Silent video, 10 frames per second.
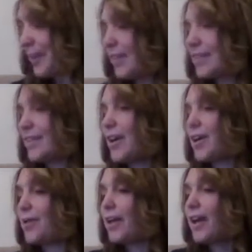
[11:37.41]

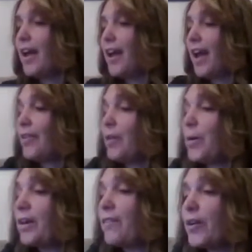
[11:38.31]
So, and then
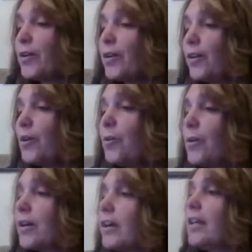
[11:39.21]
one of our
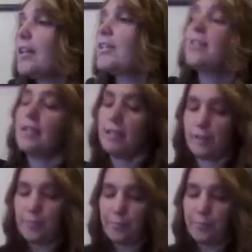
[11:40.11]
newer collections